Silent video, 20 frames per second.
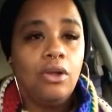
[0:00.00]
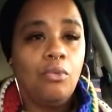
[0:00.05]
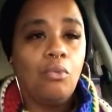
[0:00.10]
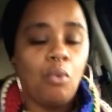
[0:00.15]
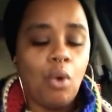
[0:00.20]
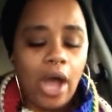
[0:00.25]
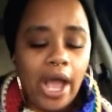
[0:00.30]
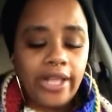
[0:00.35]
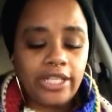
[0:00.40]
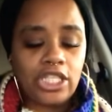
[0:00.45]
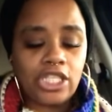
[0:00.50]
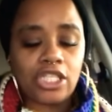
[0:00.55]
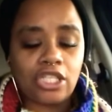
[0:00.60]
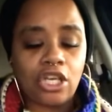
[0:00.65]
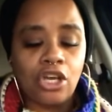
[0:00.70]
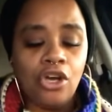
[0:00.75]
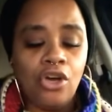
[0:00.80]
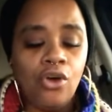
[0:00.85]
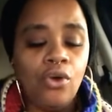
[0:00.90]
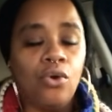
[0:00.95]
What
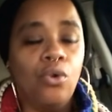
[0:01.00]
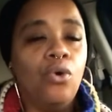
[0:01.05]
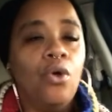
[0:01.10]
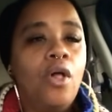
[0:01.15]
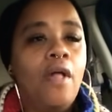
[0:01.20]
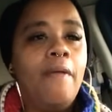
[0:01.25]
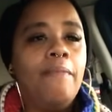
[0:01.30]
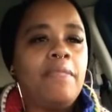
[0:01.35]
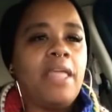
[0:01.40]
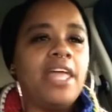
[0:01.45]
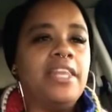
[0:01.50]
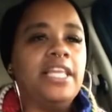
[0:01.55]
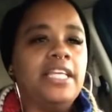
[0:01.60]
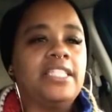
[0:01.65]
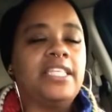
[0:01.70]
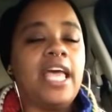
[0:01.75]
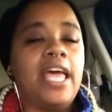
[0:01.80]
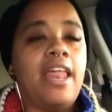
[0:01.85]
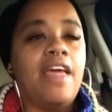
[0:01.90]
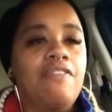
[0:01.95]
school? And he
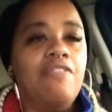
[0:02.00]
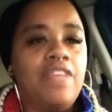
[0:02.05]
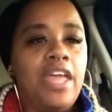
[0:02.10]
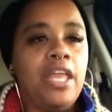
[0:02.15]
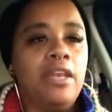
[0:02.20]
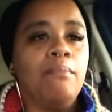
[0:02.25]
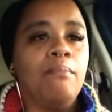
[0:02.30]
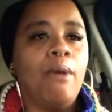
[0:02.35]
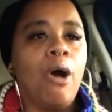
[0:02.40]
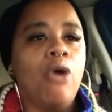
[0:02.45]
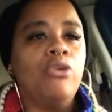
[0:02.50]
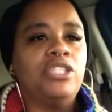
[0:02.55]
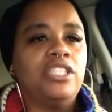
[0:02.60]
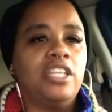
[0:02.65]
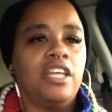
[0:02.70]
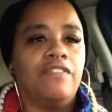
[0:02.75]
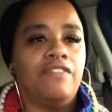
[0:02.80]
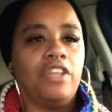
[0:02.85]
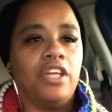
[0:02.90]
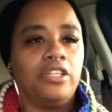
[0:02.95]
said, and then
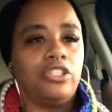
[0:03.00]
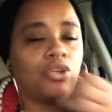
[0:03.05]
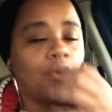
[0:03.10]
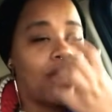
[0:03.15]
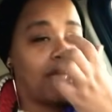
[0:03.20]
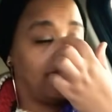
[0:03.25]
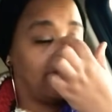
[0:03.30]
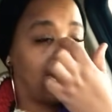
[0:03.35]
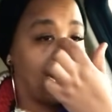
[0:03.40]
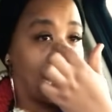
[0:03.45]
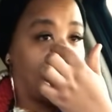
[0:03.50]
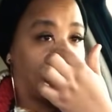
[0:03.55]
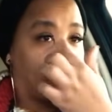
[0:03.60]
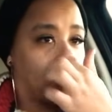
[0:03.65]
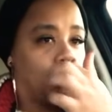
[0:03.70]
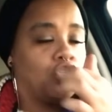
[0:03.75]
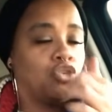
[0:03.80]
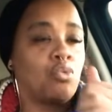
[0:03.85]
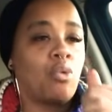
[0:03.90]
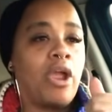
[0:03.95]
most of the
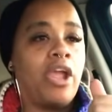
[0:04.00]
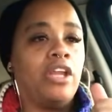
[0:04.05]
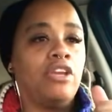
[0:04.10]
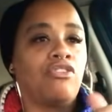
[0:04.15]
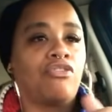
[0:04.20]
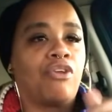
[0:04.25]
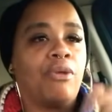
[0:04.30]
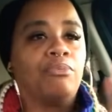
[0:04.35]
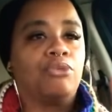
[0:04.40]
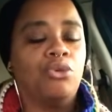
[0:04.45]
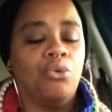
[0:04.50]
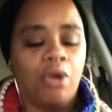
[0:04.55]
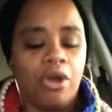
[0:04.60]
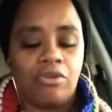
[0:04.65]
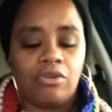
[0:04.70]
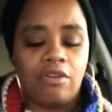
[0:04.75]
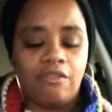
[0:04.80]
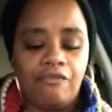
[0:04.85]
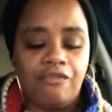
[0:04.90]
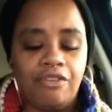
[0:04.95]
transactions range from
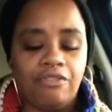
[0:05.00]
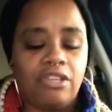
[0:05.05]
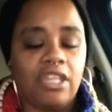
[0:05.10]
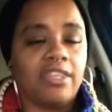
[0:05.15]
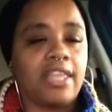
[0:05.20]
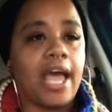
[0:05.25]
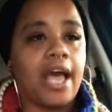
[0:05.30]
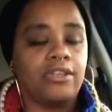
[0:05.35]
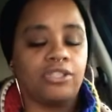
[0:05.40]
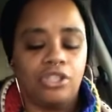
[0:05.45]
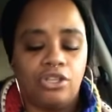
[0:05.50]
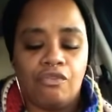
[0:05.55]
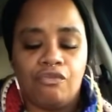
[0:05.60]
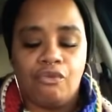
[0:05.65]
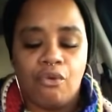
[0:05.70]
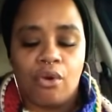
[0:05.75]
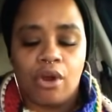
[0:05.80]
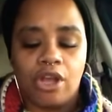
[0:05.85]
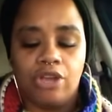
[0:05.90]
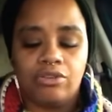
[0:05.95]
250,000 to
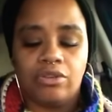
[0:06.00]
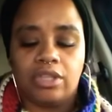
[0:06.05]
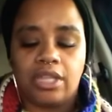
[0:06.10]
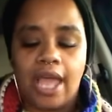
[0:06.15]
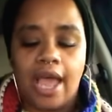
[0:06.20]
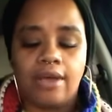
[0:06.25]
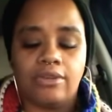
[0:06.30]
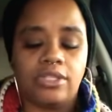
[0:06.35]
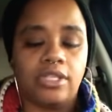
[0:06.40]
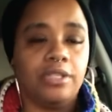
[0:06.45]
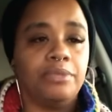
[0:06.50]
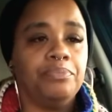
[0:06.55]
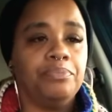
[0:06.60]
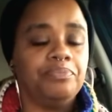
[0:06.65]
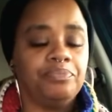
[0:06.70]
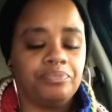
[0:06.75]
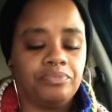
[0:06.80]
400,000.